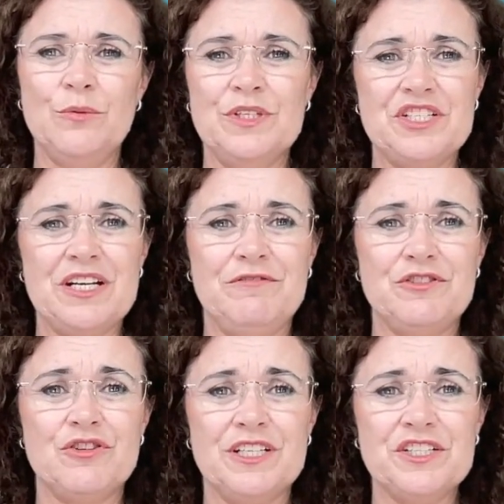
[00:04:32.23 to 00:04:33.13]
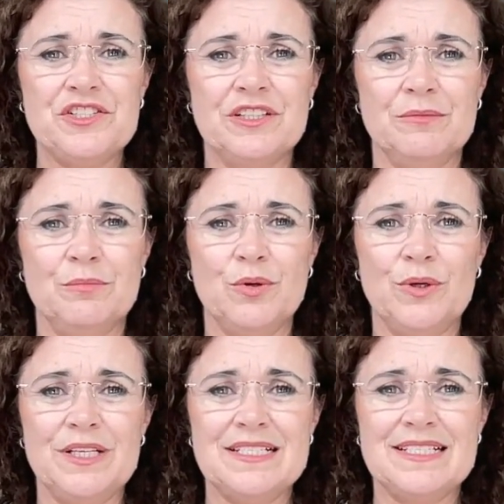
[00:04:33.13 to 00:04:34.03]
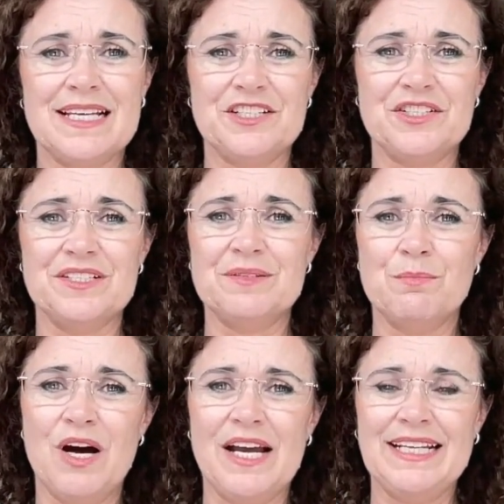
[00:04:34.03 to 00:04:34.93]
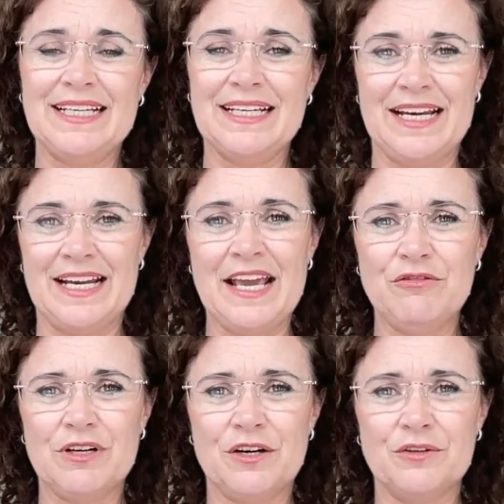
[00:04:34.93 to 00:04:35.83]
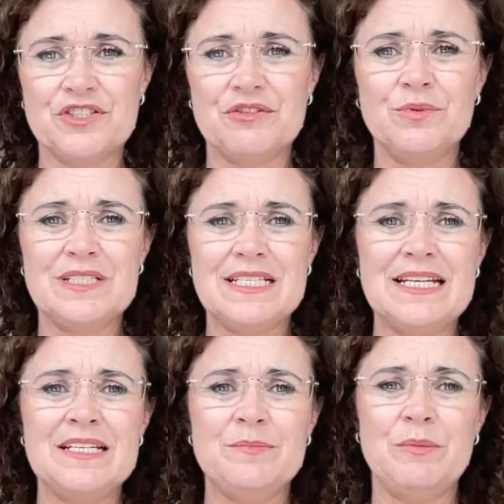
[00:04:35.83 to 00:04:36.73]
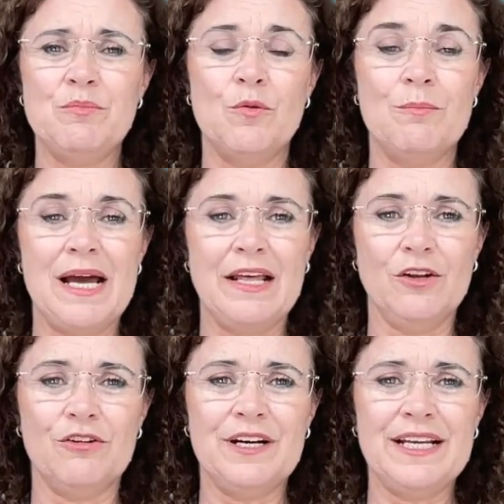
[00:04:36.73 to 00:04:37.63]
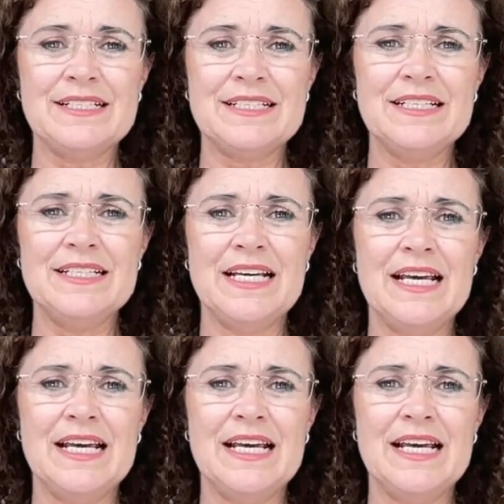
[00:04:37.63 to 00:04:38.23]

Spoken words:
which have traditional employers such as mining and agriculture, would tend to be more male-oriented,